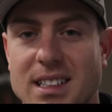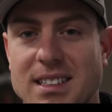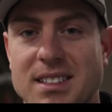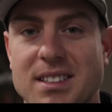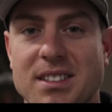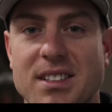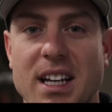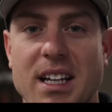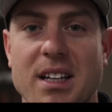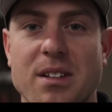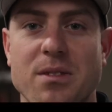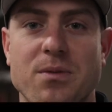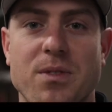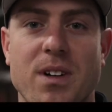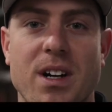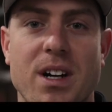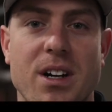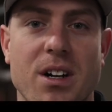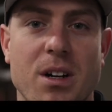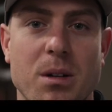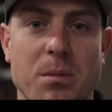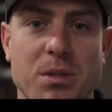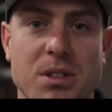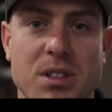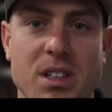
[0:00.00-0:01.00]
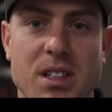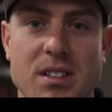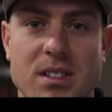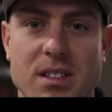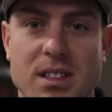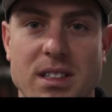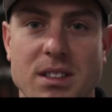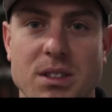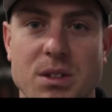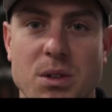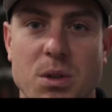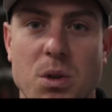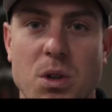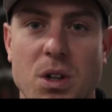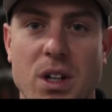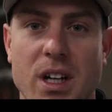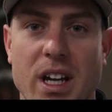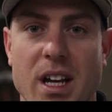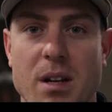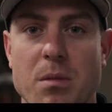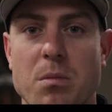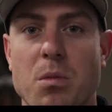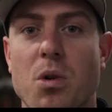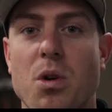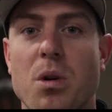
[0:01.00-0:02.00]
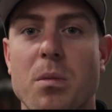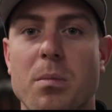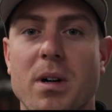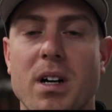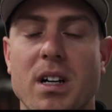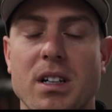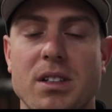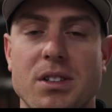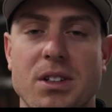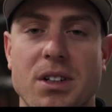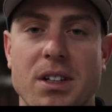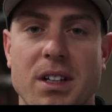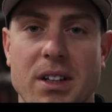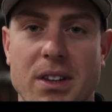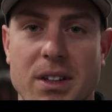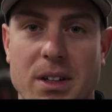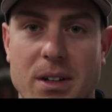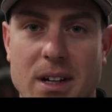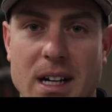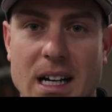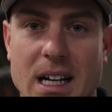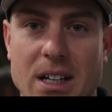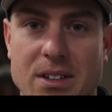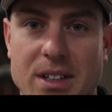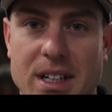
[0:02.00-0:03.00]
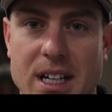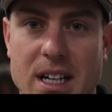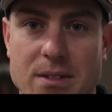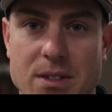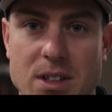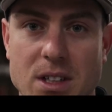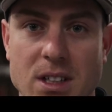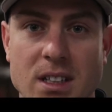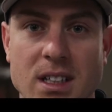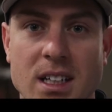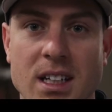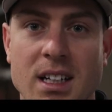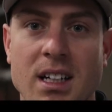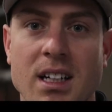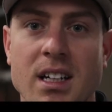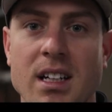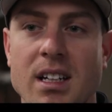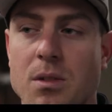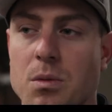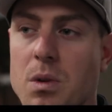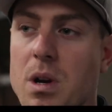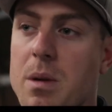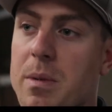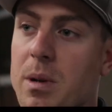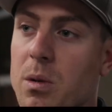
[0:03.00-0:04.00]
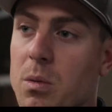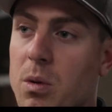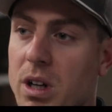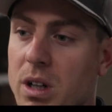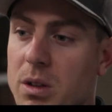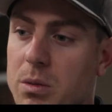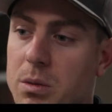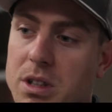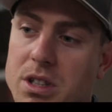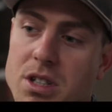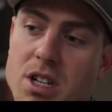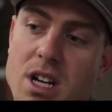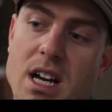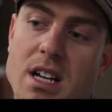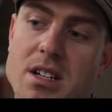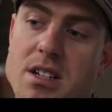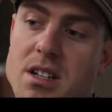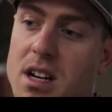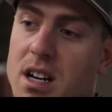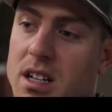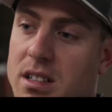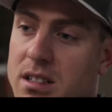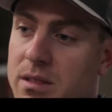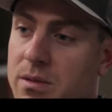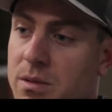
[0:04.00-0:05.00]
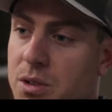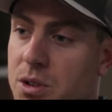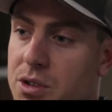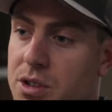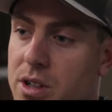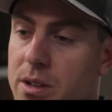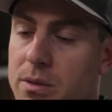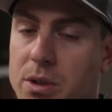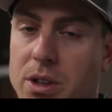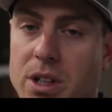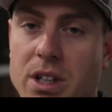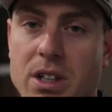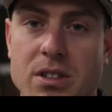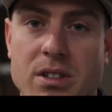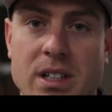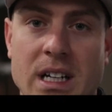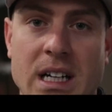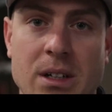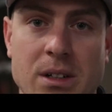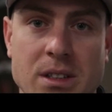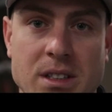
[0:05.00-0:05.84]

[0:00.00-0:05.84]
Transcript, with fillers: It's second firearm season in Illinois and more bucks are hitting the ground than ever. We've been working with Chad Johnson for several years now.